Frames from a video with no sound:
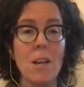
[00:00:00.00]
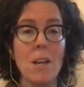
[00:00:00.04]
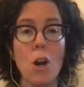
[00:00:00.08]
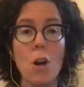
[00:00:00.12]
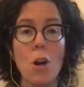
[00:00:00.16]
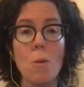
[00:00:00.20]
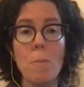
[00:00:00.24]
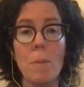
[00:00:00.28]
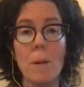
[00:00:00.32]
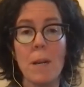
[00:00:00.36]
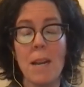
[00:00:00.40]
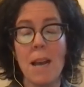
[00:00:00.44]

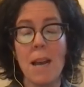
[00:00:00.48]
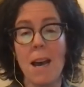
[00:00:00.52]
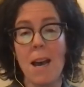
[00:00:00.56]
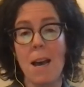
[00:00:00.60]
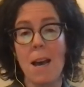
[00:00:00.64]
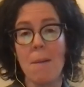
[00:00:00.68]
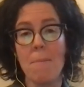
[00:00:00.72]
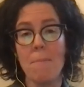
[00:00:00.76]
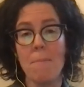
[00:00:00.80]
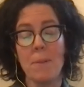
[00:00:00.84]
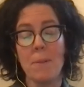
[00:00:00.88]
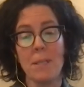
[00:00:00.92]
open
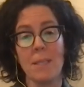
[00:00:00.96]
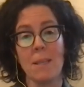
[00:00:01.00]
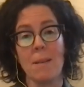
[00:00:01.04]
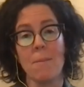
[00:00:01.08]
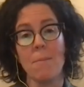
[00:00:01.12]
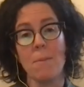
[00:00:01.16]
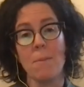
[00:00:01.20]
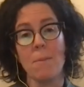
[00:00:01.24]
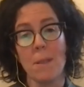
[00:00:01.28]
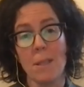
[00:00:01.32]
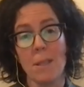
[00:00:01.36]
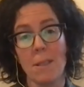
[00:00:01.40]
up
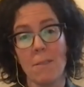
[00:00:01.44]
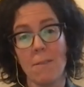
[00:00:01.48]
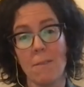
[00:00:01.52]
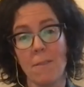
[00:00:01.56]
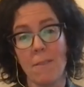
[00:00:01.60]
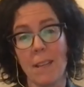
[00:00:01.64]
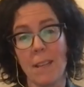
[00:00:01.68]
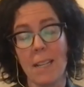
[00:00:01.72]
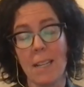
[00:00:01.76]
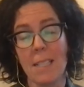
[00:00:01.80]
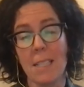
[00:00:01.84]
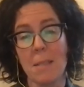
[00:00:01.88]
some of the
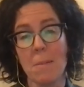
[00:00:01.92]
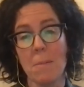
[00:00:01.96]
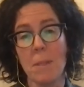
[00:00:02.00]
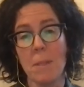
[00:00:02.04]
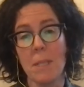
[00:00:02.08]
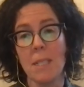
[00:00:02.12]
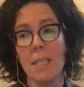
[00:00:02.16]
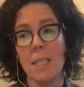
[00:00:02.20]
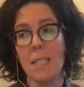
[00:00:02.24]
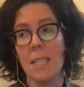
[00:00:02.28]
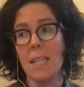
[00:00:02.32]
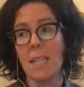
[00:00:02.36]

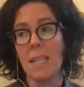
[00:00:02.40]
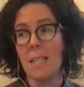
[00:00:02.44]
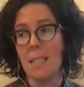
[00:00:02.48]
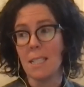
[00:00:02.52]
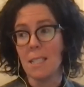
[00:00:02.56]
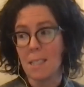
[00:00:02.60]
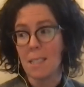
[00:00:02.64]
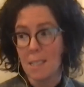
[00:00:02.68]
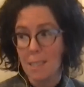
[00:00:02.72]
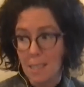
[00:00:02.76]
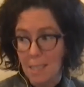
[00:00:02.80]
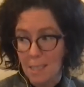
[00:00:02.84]
flexibility in
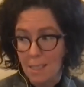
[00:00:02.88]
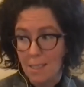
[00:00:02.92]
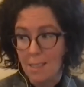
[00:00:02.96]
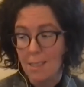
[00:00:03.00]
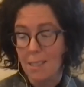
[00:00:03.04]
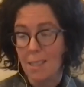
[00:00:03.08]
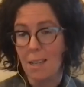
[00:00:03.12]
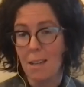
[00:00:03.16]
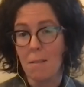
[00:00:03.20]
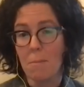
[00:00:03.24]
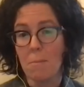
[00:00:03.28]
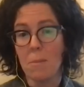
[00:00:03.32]
its
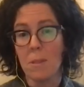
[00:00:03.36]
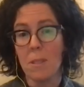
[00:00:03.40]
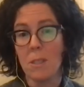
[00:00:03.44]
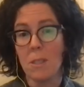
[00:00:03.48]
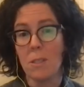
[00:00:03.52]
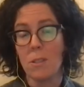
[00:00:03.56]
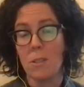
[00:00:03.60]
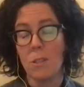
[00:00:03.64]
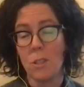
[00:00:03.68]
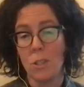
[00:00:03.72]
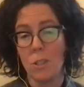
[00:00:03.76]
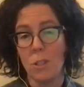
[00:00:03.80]

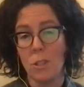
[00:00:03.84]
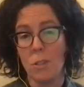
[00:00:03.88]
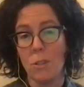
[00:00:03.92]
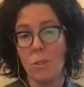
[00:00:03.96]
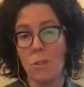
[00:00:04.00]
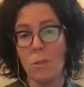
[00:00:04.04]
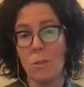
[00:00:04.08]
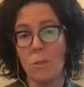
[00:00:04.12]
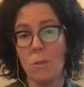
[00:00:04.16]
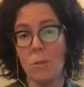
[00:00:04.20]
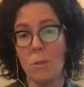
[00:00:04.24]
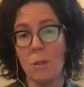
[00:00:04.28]
systems
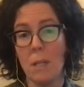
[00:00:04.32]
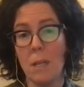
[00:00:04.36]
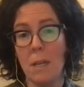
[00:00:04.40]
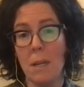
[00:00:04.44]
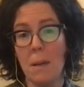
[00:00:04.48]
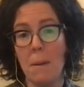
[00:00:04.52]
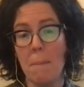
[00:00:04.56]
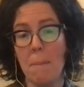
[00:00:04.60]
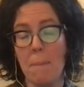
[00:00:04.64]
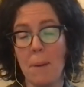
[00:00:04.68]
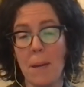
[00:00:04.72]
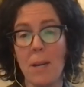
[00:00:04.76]
to
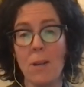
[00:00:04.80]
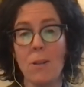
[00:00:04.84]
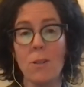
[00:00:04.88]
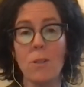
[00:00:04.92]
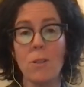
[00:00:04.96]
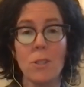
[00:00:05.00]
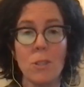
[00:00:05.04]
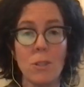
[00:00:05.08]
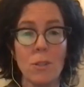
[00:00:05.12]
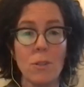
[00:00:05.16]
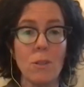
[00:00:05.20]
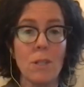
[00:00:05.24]
better
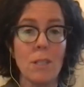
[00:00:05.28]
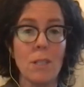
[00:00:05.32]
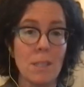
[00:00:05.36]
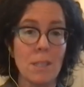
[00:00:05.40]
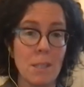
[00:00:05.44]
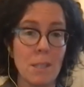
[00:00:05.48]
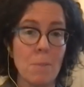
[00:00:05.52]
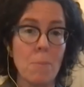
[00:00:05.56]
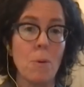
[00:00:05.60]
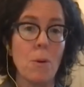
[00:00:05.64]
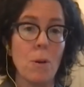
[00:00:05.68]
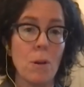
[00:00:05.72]
suit and
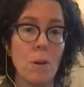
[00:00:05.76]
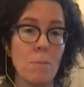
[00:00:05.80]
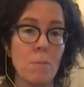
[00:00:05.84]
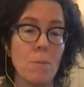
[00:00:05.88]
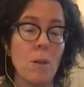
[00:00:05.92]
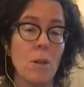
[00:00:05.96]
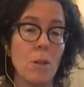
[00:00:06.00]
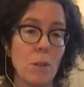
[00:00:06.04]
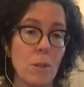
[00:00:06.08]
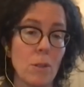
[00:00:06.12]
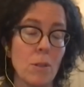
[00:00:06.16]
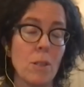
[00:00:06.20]
support
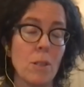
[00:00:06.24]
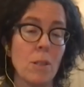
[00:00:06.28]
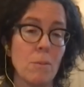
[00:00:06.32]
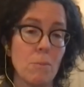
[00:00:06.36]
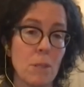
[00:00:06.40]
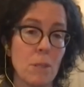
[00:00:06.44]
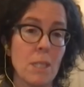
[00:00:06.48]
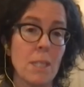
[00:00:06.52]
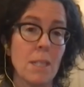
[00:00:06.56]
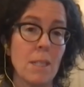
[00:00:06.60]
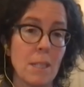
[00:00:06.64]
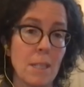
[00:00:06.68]
more local and
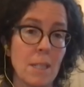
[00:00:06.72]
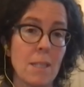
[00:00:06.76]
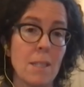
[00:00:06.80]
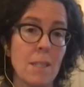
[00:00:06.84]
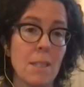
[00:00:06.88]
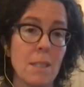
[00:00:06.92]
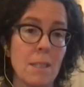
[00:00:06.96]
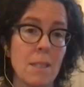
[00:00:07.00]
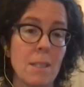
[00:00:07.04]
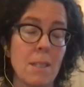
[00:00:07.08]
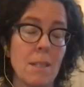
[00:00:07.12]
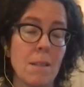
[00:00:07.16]
resilient
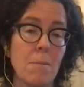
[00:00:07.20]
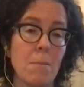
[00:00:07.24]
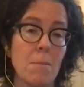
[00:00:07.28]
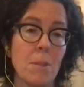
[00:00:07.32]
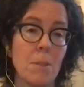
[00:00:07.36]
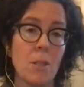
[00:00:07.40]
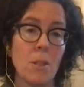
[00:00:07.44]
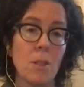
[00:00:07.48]
systems.